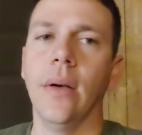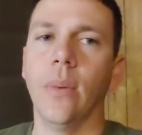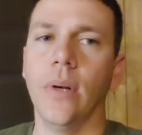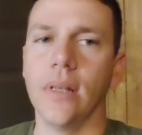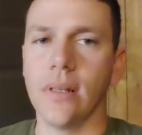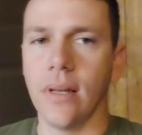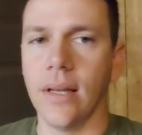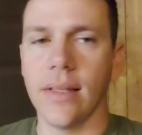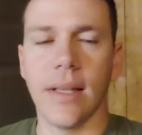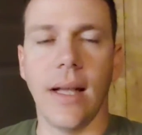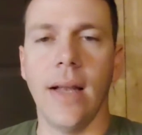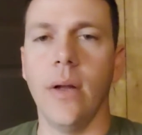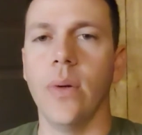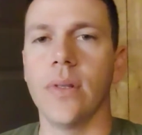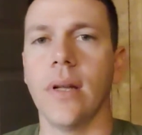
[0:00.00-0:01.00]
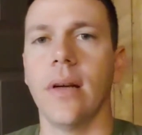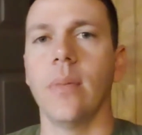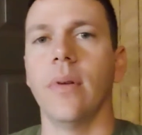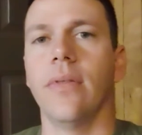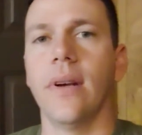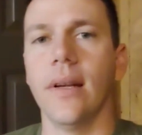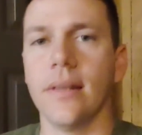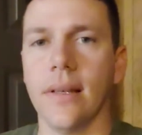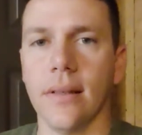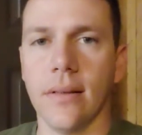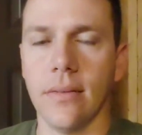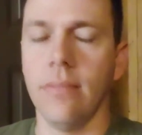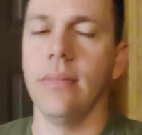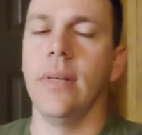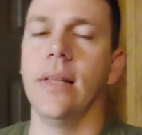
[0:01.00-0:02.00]
Which, like I said, I know it's not going to be fast.
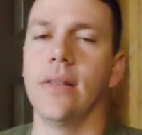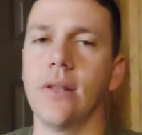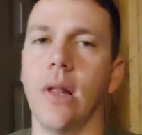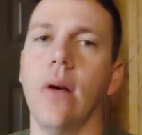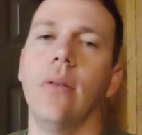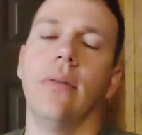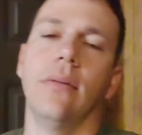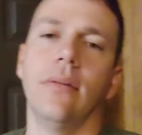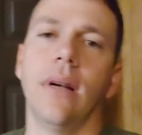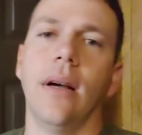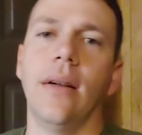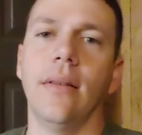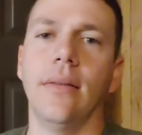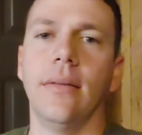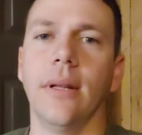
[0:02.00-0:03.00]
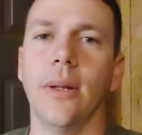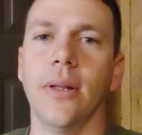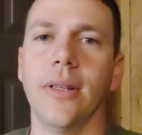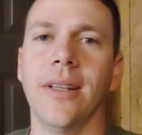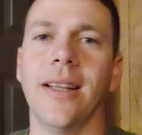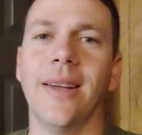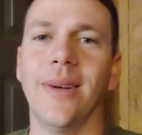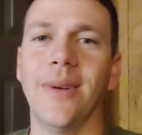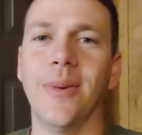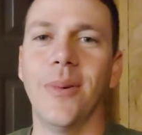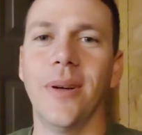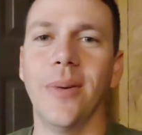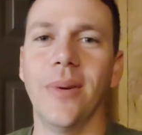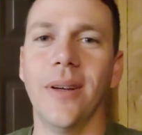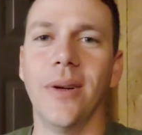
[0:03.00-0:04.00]
It's slow.
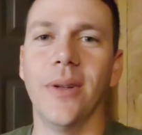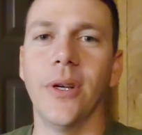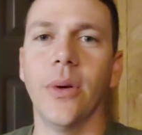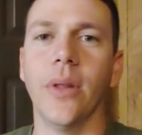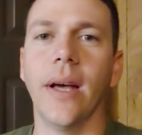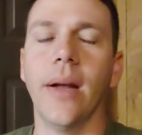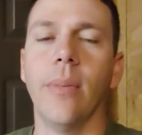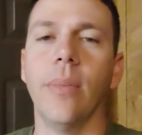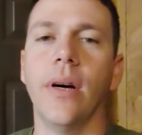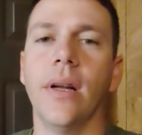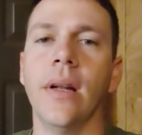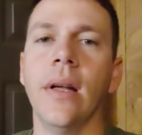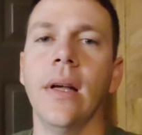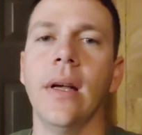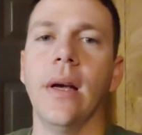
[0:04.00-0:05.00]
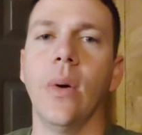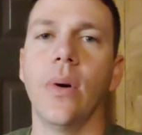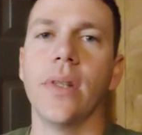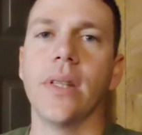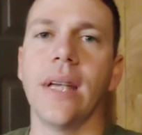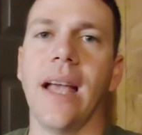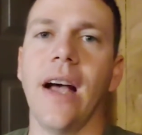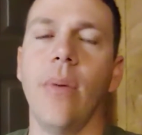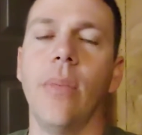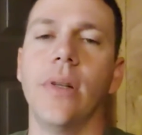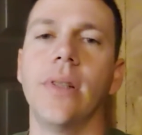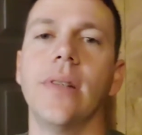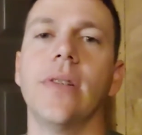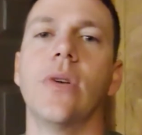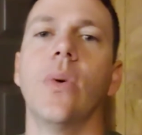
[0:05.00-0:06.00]
We all know that. But I want to see how
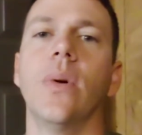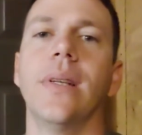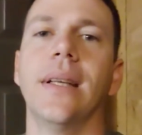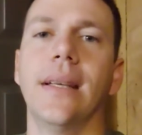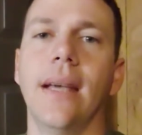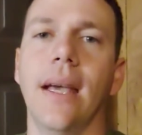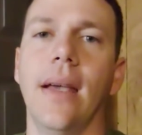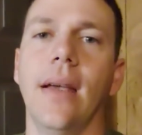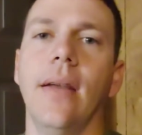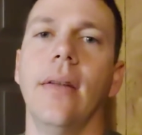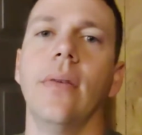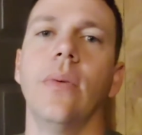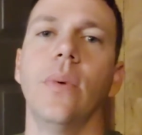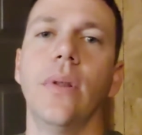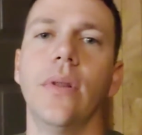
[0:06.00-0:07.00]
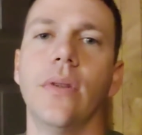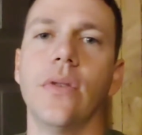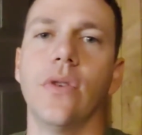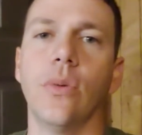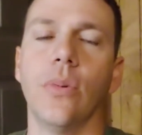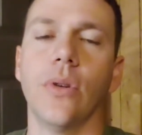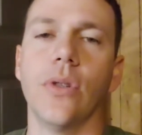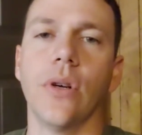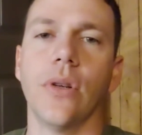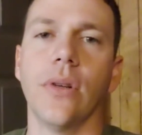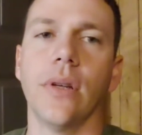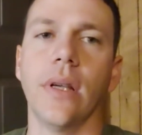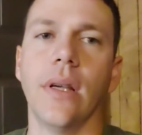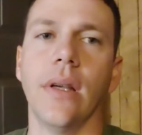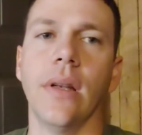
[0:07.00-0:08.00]
much it's going to gain with the
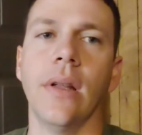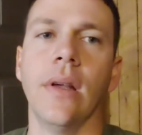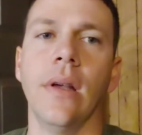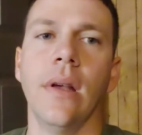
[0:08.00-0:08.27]
supercharger kit.